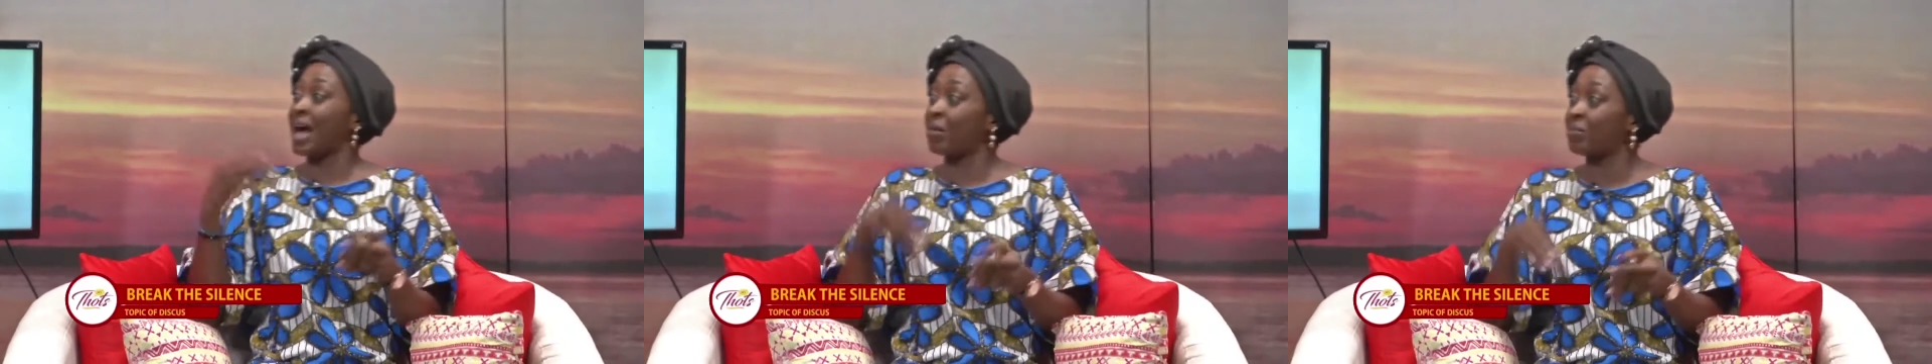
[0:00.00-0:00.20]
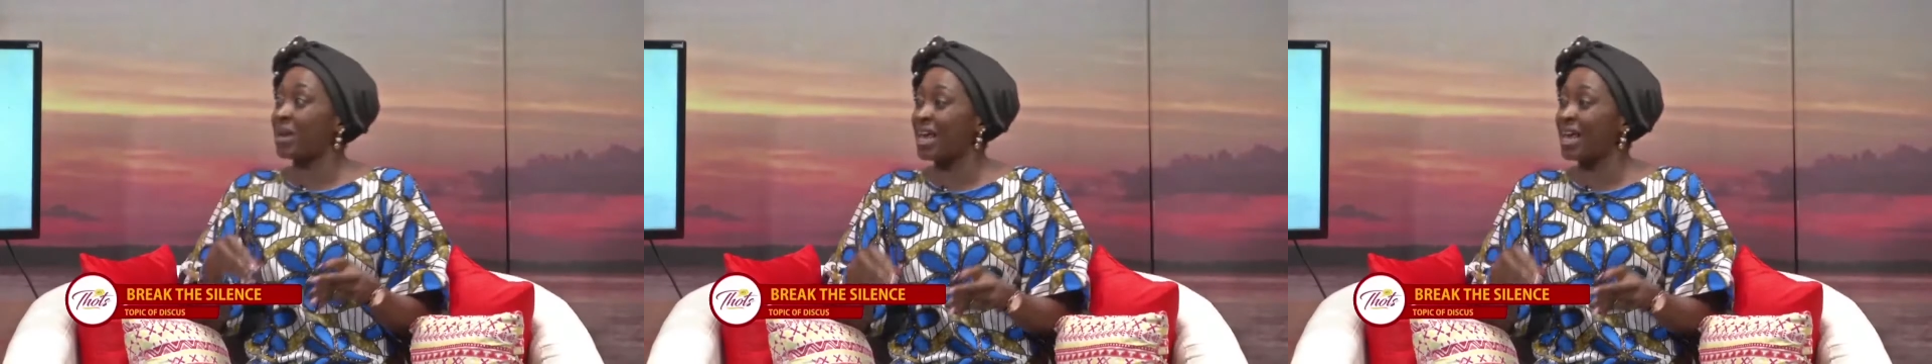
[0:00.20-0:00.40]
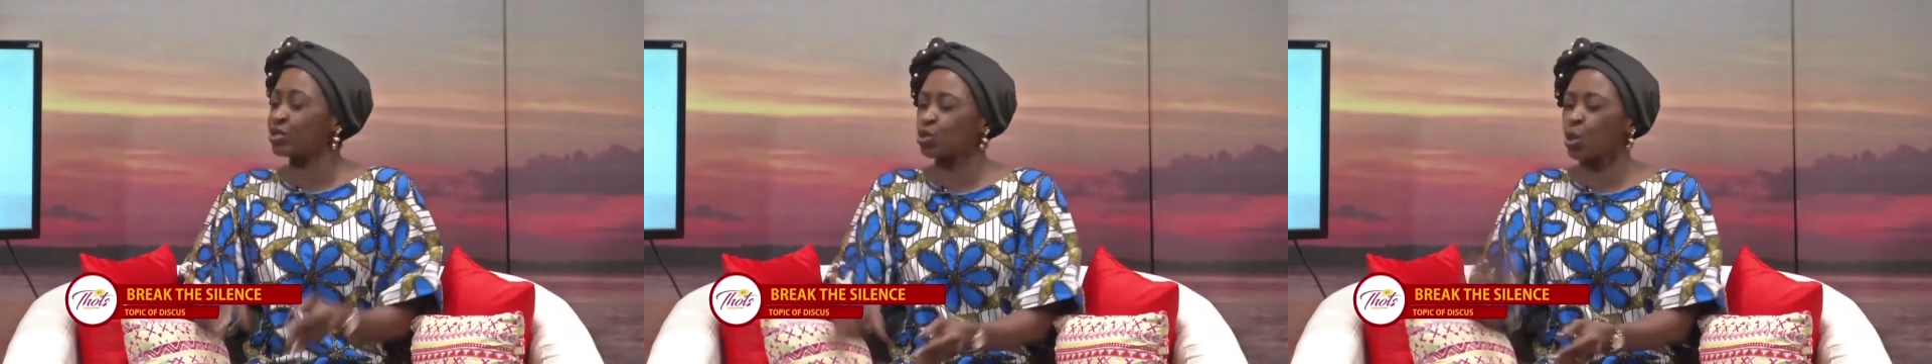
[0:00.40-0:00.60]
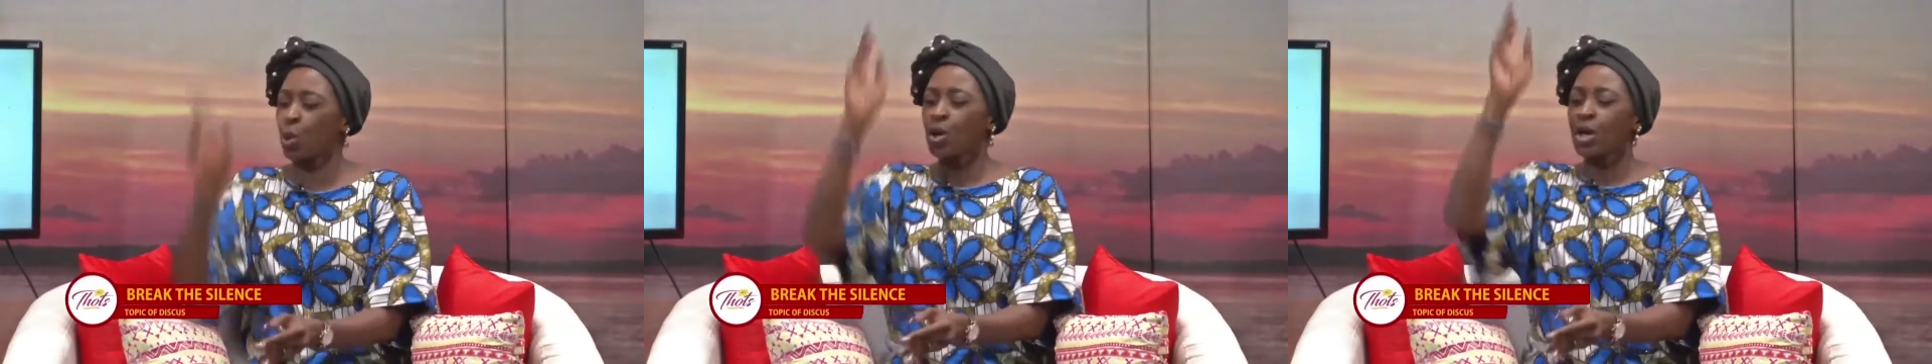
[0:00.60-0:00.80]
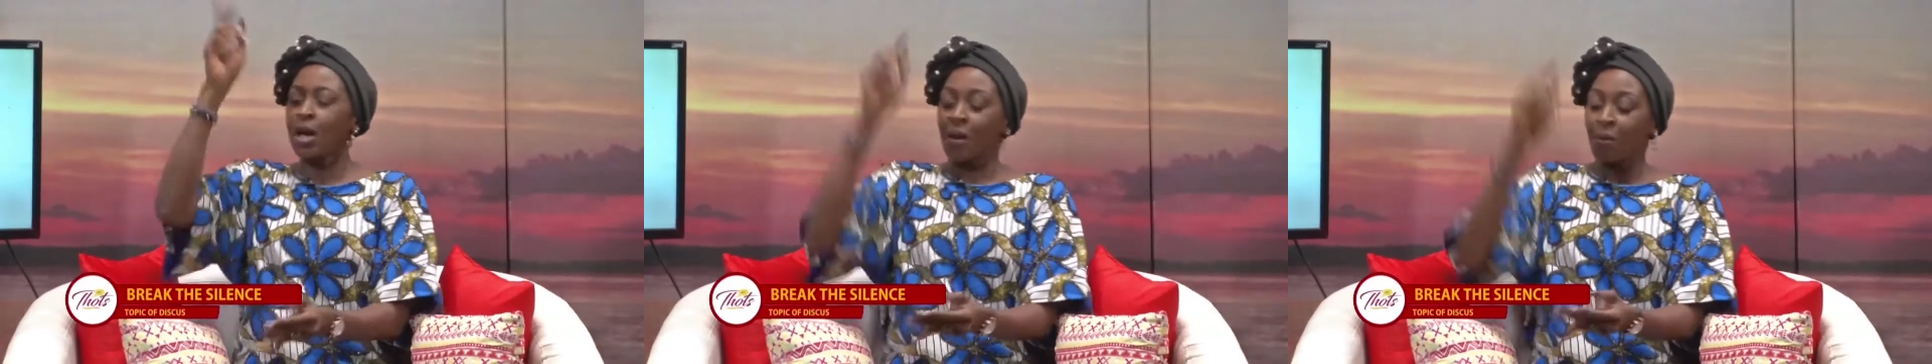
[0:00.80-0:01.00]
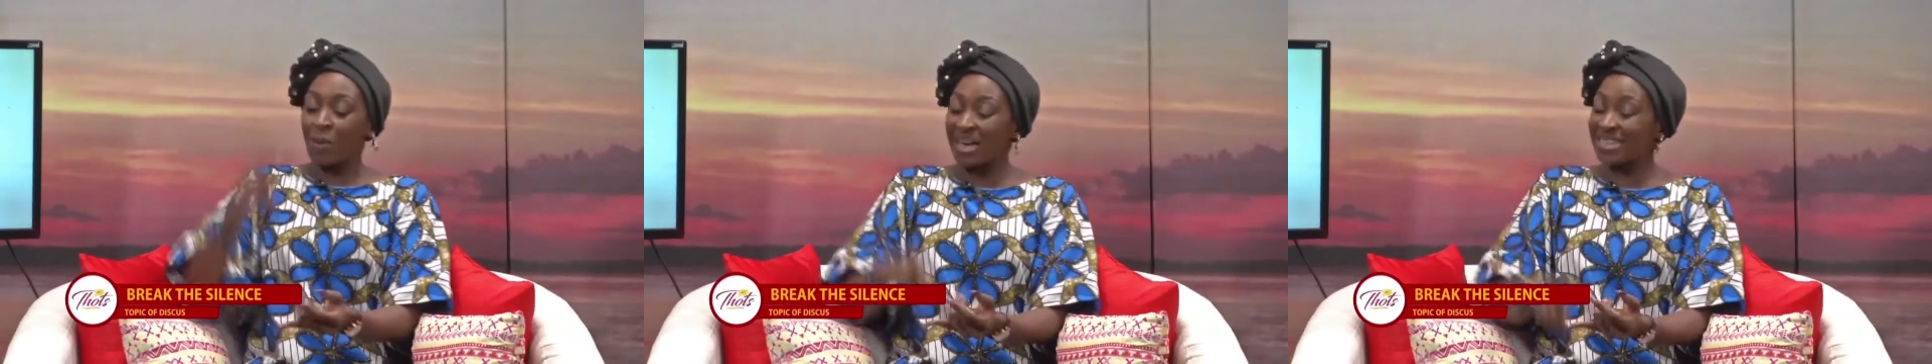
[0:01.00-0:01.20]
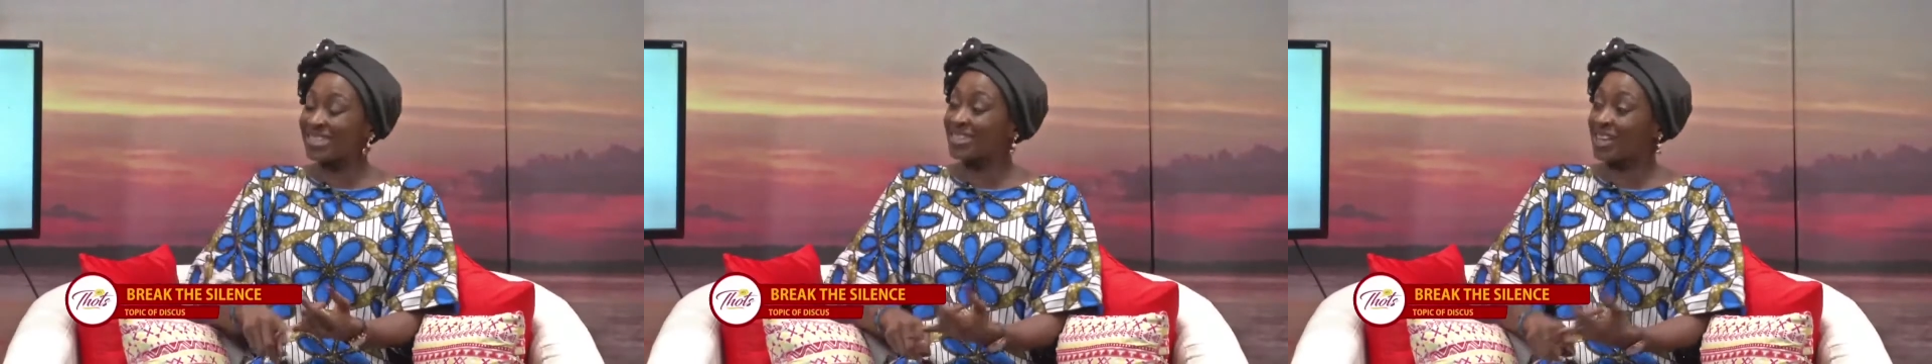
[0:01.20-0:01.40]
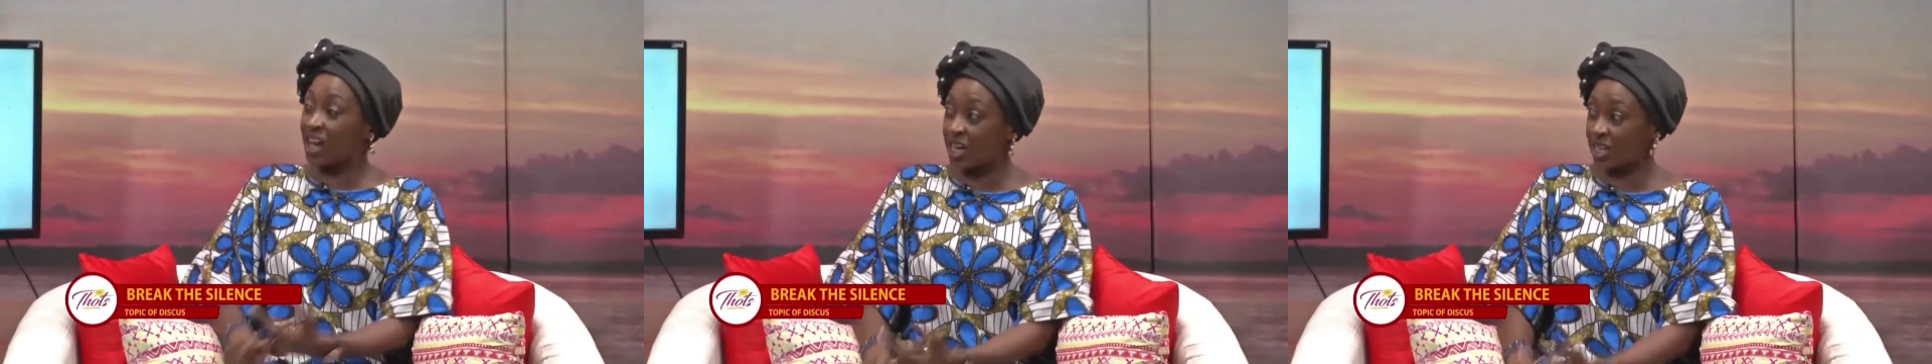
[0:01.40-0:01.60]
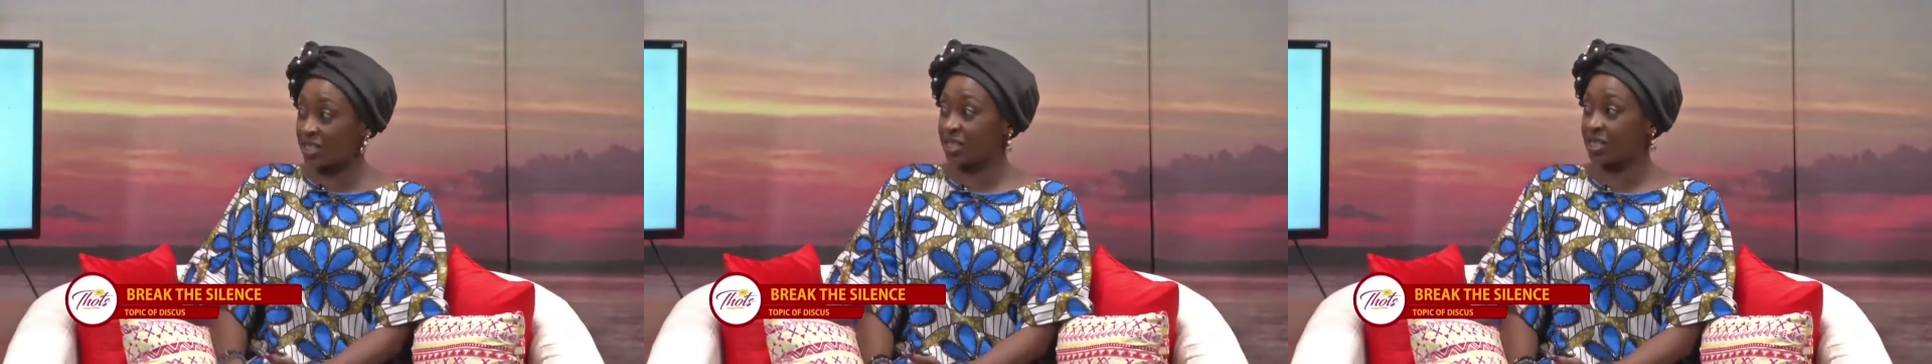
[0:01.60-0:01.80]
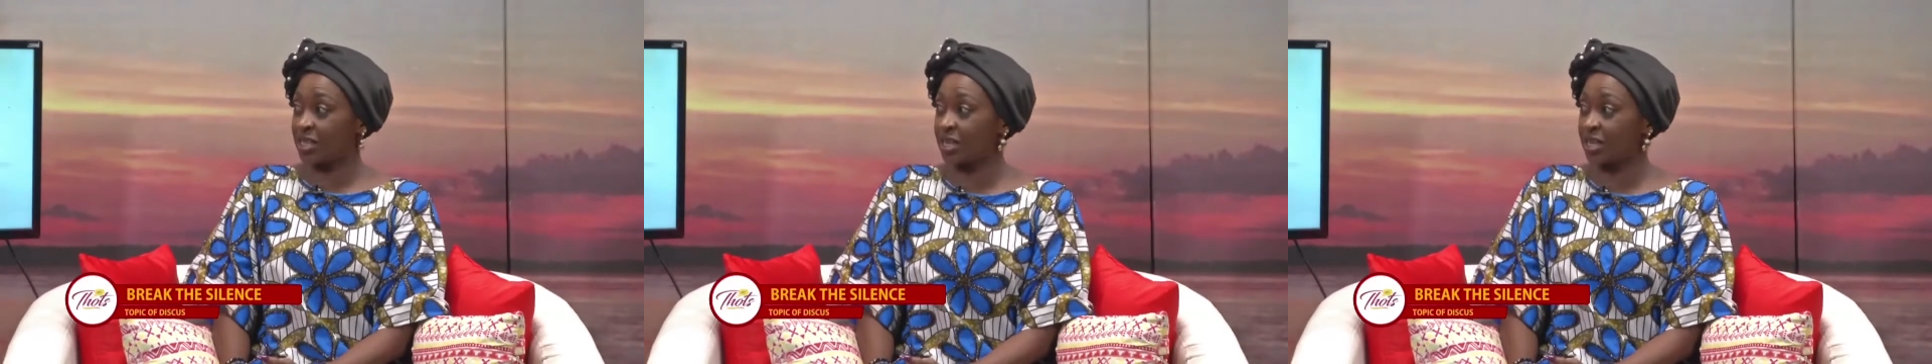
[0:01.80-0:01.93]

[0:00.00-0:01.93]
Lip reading: yam leg. So my skirt